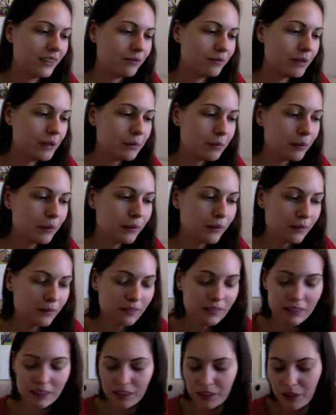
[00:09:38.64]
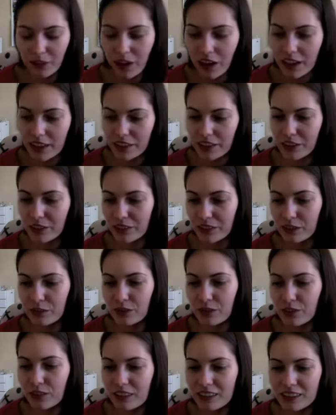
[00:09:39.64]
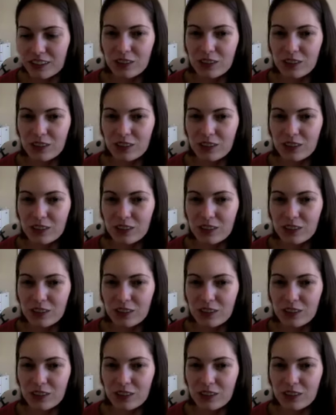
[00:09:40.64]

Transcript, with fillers: people, you know, arguing for it,